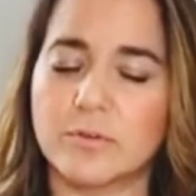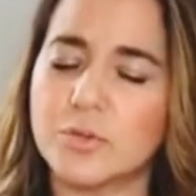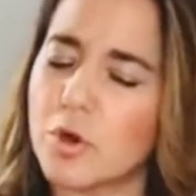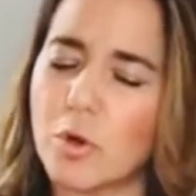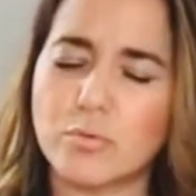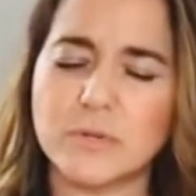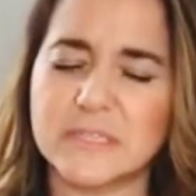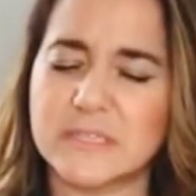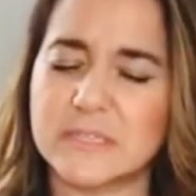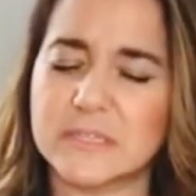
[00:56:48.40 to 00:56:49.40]
you
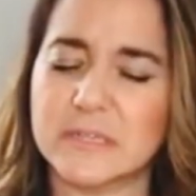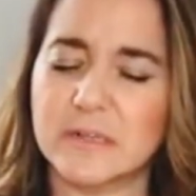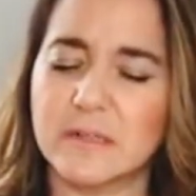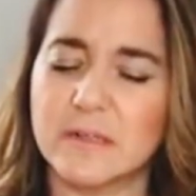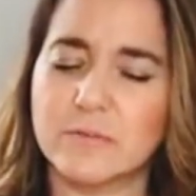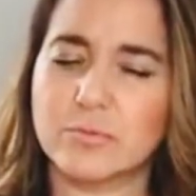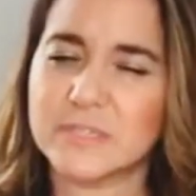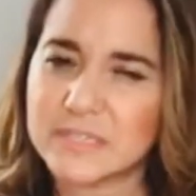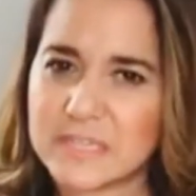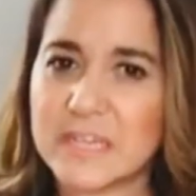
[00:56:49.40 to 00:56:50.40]
always
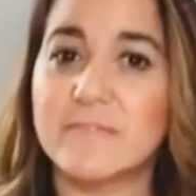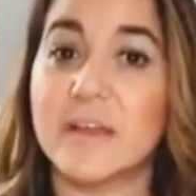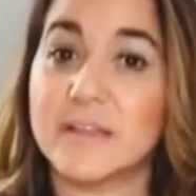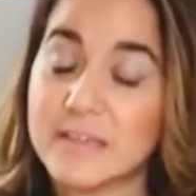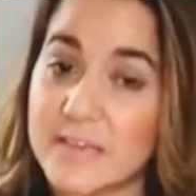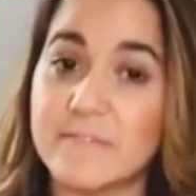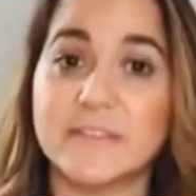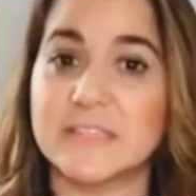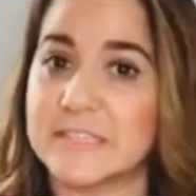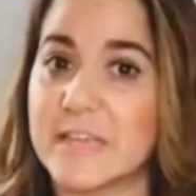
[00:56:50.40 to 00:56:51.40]
receive and give
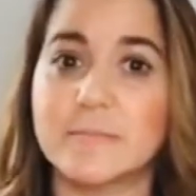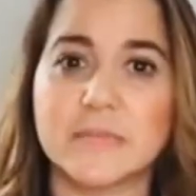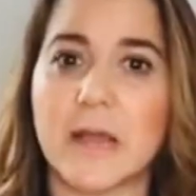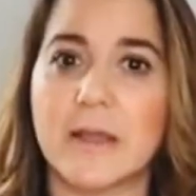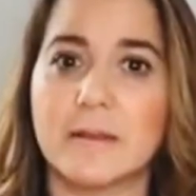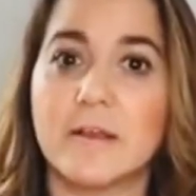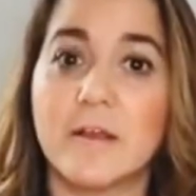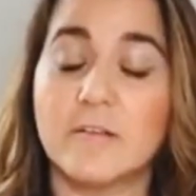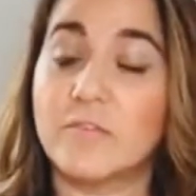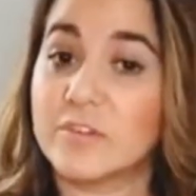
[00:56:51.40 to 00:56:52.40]
at the same time
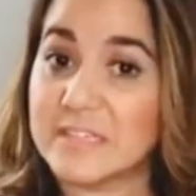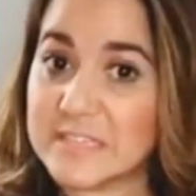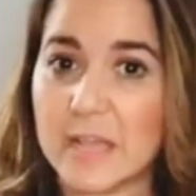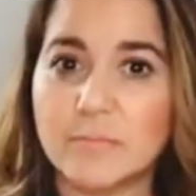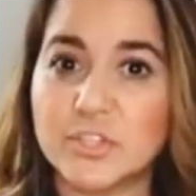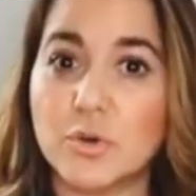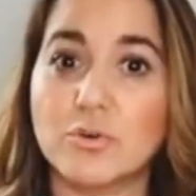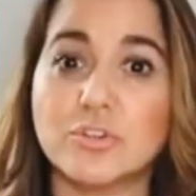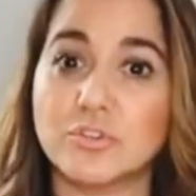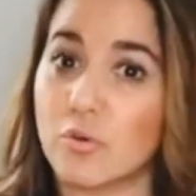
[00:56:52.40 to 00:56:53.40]
for the same
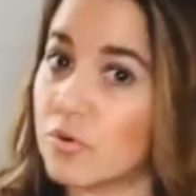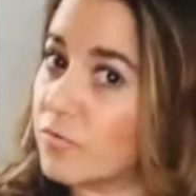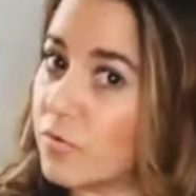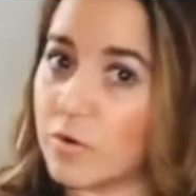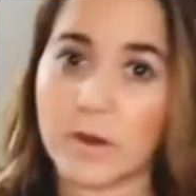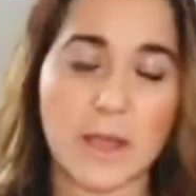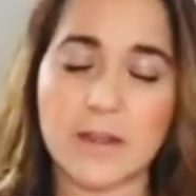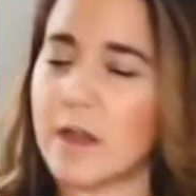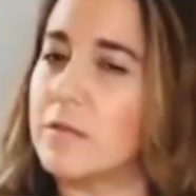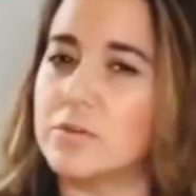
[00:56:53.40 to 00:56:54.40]
source or for
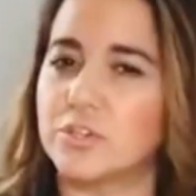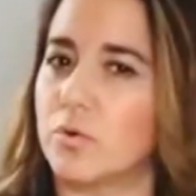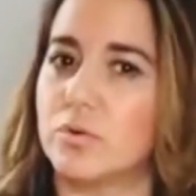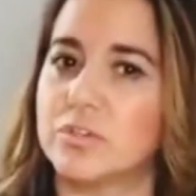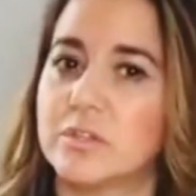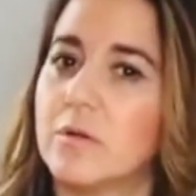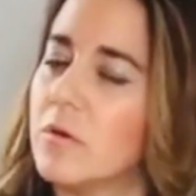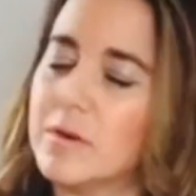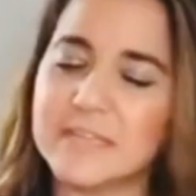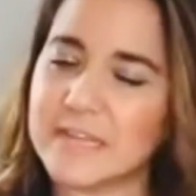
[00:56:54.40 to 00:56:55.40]
another source
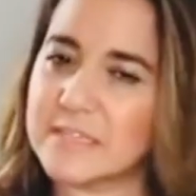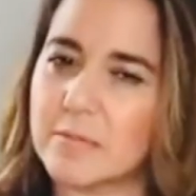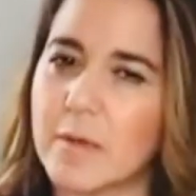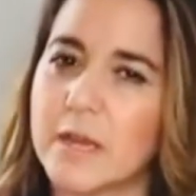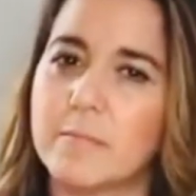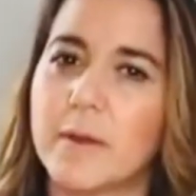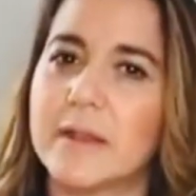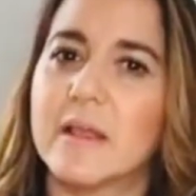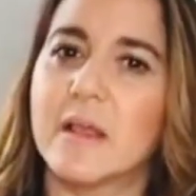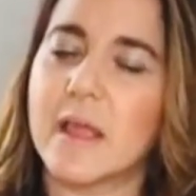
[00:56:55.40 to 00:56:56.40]
it doesn't matter but
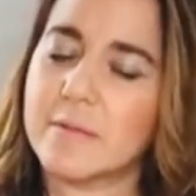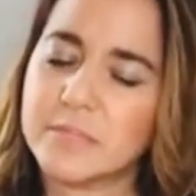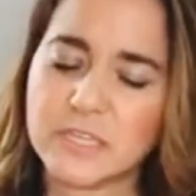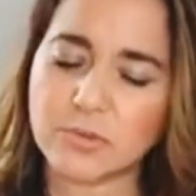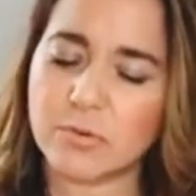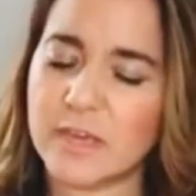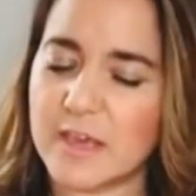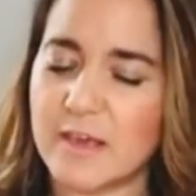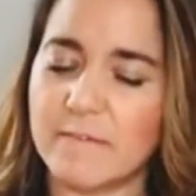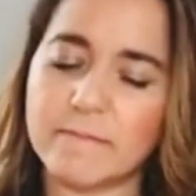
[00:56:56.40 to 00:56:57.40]
everything you
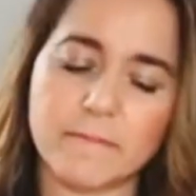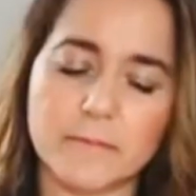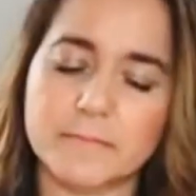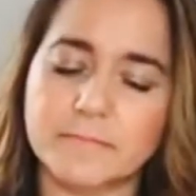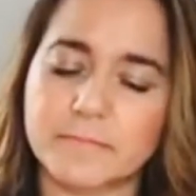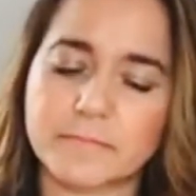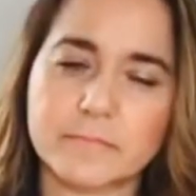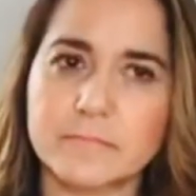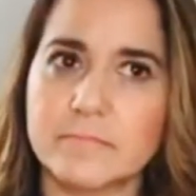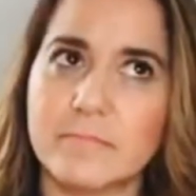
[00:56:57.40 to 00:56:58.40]
give
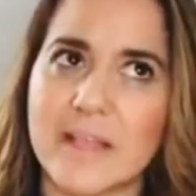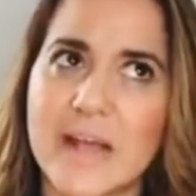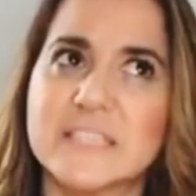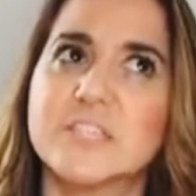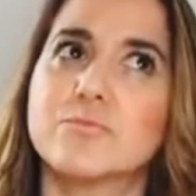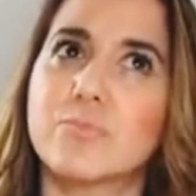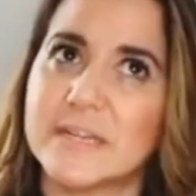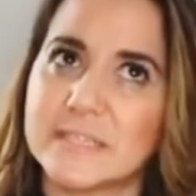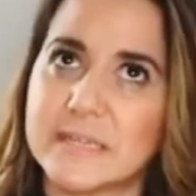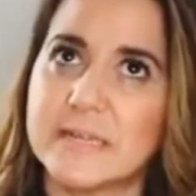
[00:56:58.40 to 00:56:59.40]
has a
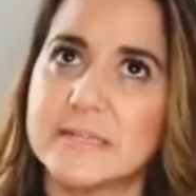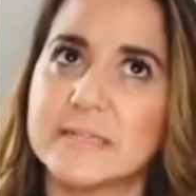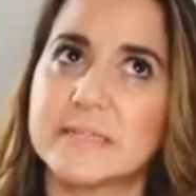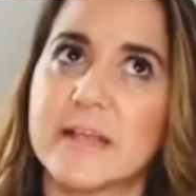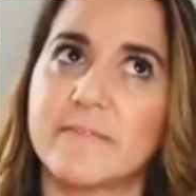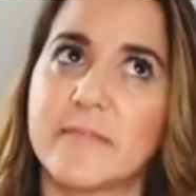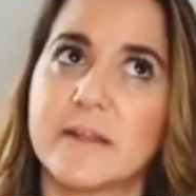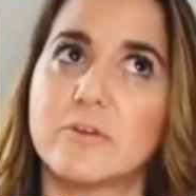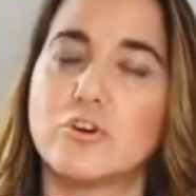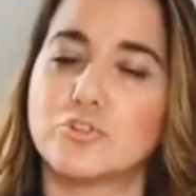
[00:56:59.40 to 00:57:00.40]
resonance and
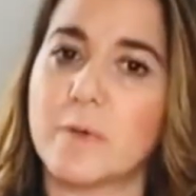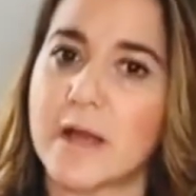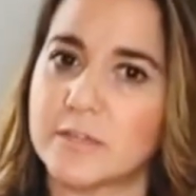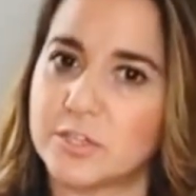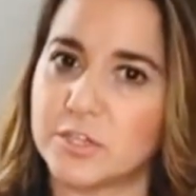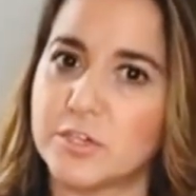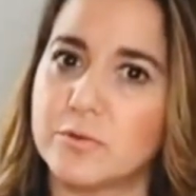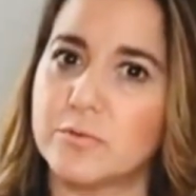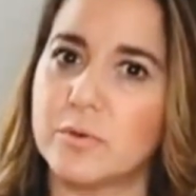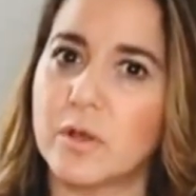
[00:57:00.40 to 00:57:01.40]
then goes back to
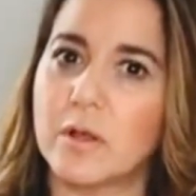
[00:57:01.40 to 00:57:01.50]
you